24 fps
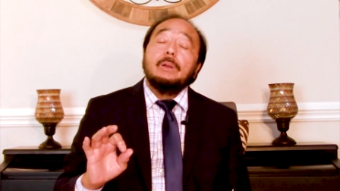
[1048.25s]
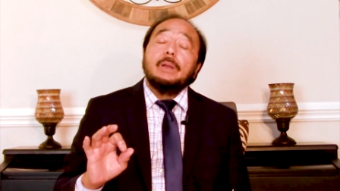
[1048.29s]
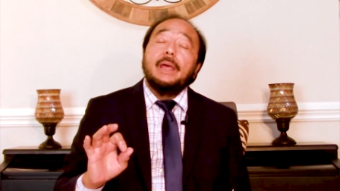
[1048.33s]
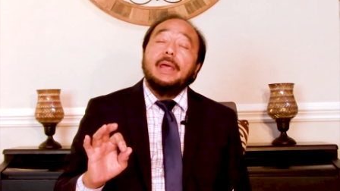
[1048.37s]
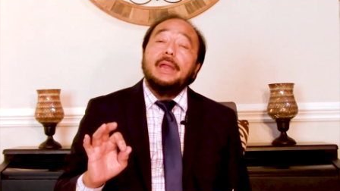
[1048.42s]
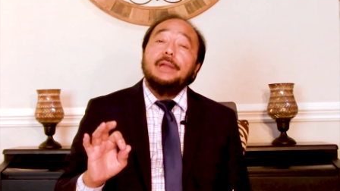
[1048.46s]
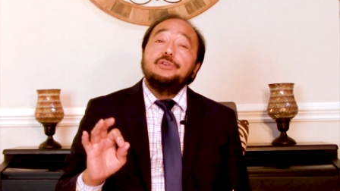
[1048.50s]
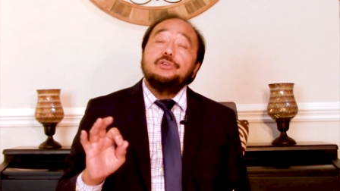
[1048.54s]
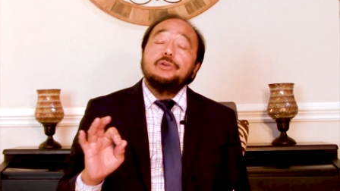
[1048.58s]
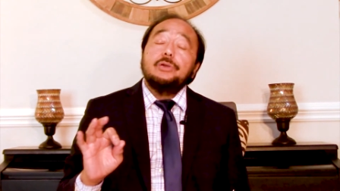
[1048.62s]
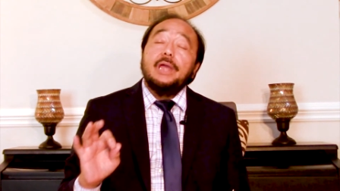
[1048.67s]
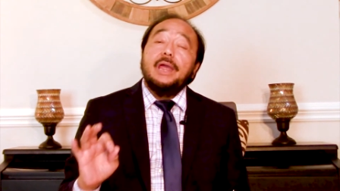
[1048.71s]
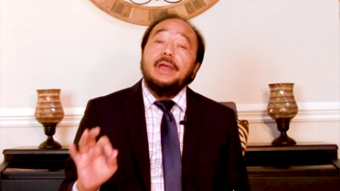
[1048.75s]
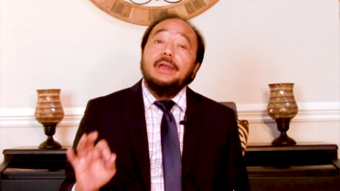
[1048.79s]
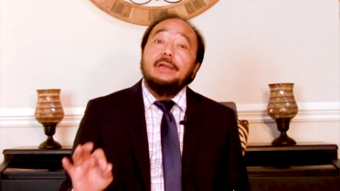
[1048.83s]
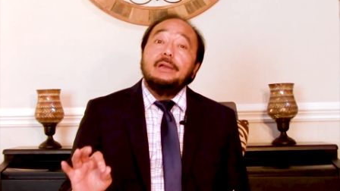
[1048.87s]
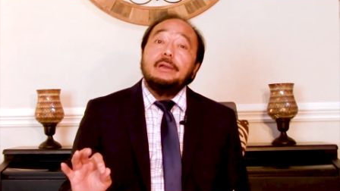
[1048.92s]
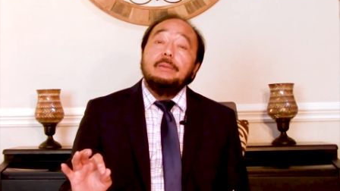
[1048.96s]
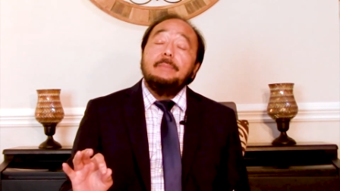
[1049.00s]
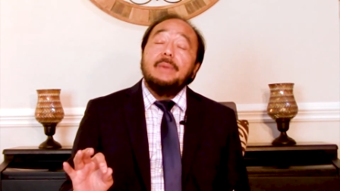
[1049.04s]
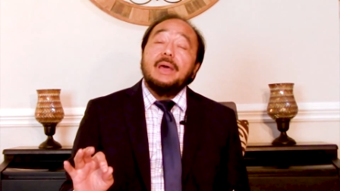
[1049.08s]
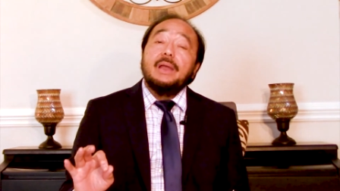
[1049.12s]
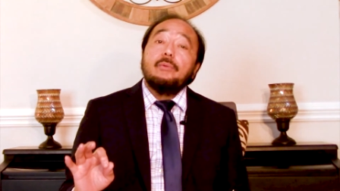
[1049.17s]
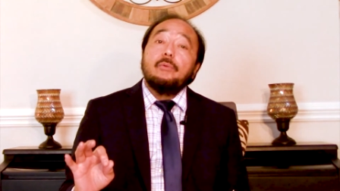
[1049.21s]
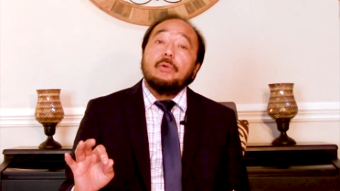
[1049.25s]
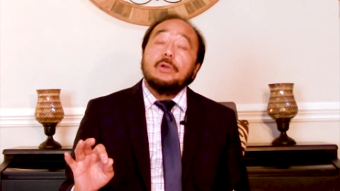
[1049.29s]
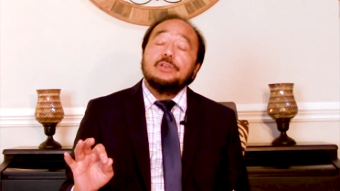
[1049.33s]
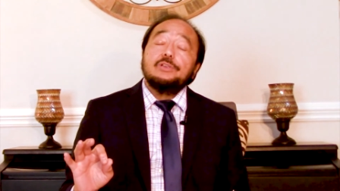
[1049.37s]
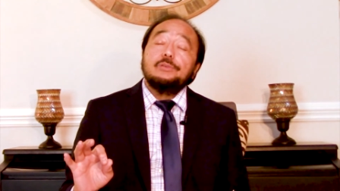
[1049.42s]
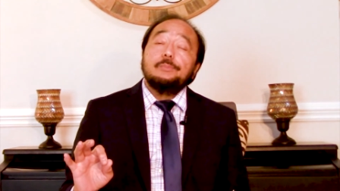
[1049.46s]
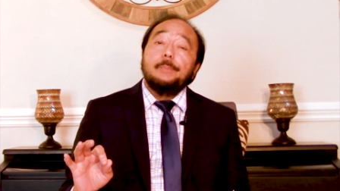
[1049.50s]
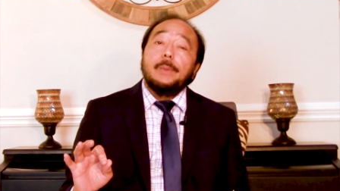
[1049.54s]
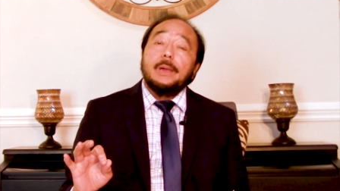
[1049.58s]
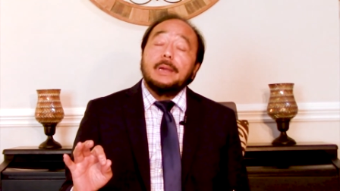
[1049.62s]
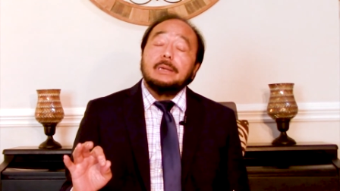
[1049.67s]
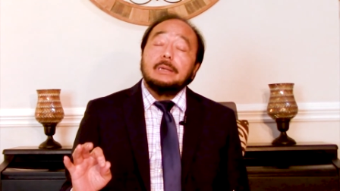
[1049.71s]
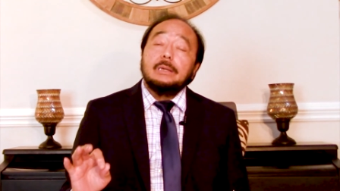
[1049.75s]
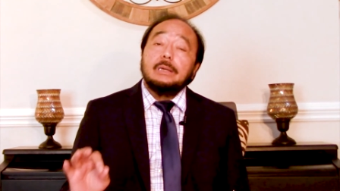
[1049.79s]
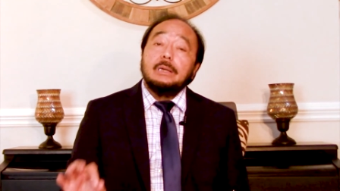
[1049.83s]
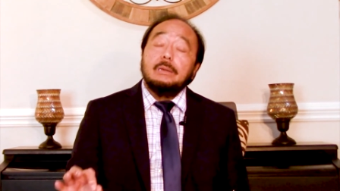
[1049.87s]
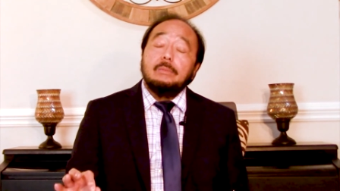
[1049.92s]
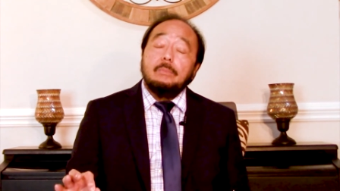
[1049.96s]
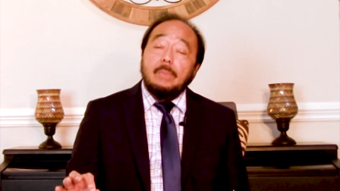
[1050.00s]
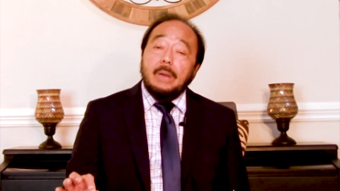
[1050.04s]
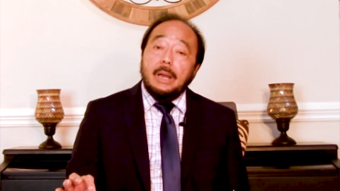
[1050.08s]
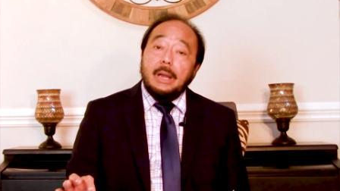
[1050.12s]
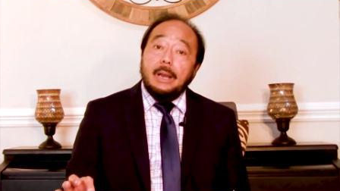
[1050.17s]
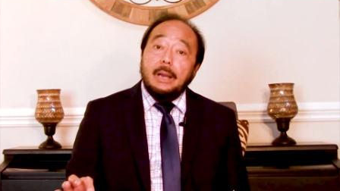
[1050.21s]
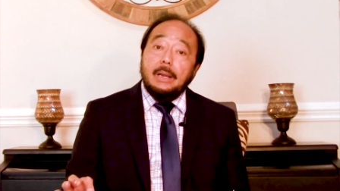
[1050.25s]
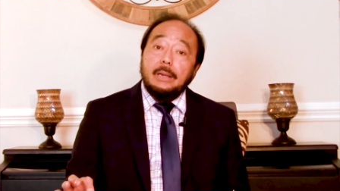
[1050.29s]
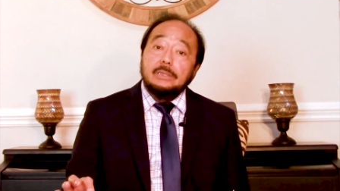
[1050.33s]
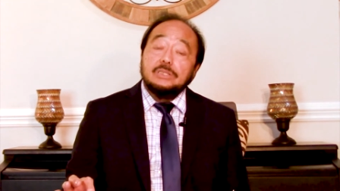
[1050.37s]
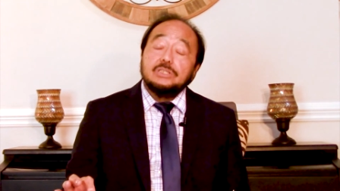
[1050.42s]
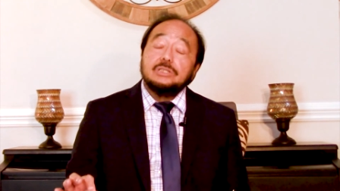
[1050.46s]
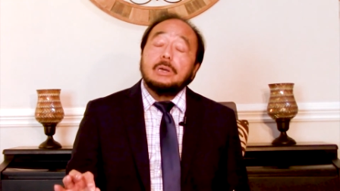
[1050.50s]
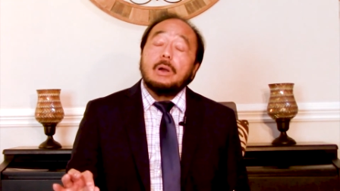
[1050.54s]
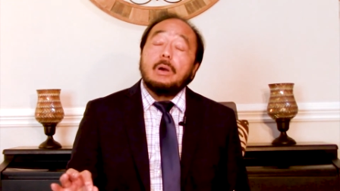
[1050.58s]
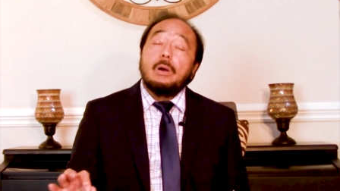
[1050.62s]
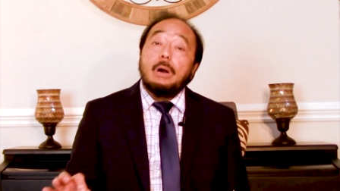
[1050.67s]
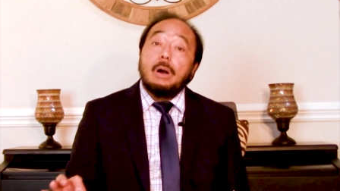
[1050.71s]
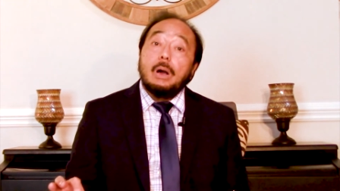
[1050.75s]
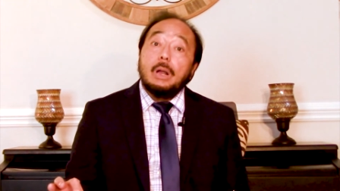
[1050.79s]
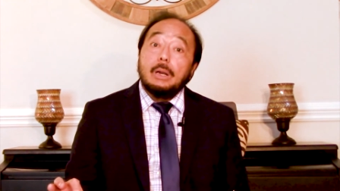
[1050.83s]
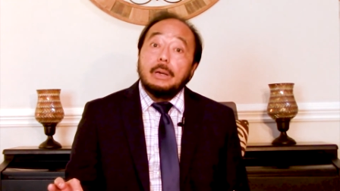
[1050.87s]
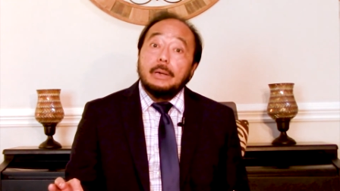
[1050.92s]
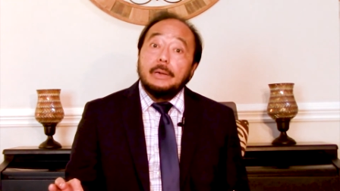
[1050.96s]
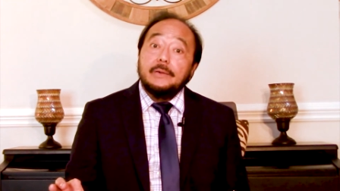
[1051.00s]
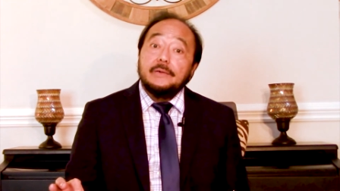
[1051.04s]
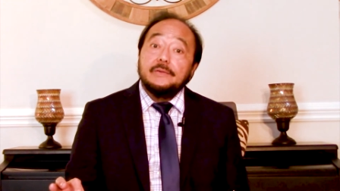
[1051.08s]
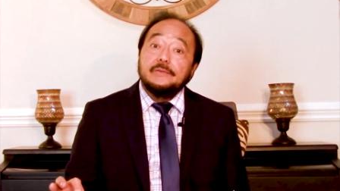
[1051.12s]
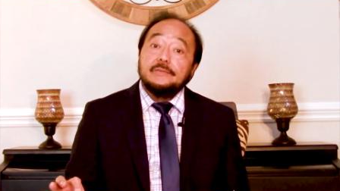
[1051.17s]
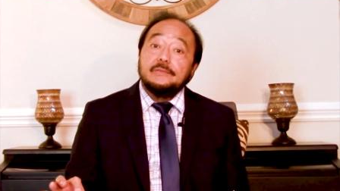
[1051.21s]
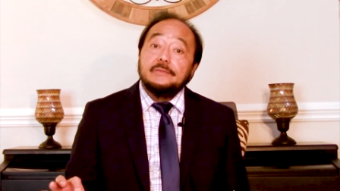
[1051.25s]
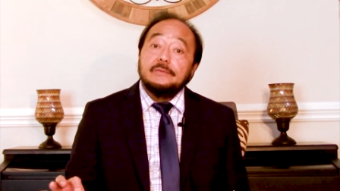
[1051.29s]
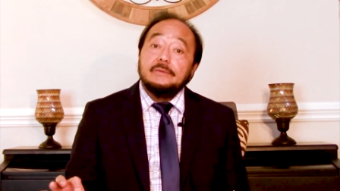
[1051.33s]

educated men, respected men, scholars,